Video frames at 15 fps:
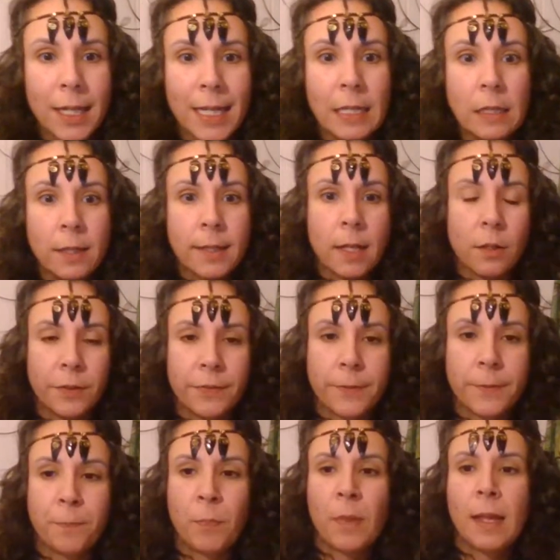in self,
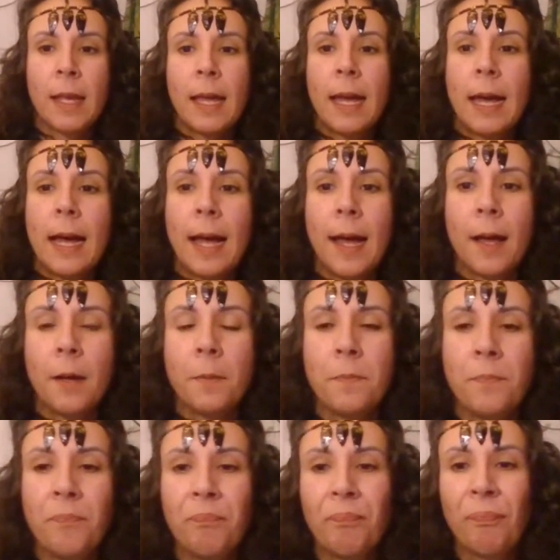
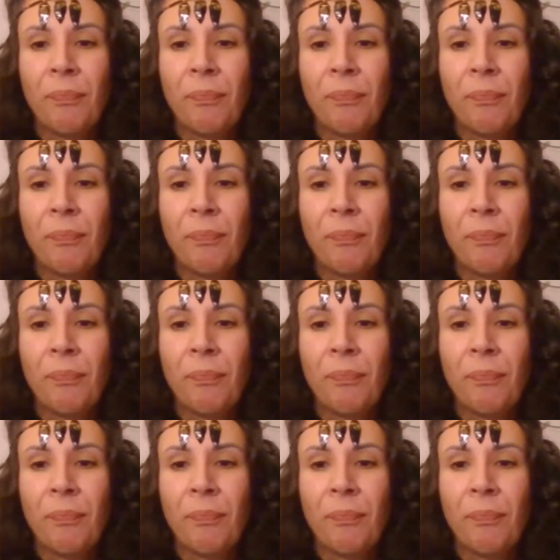um,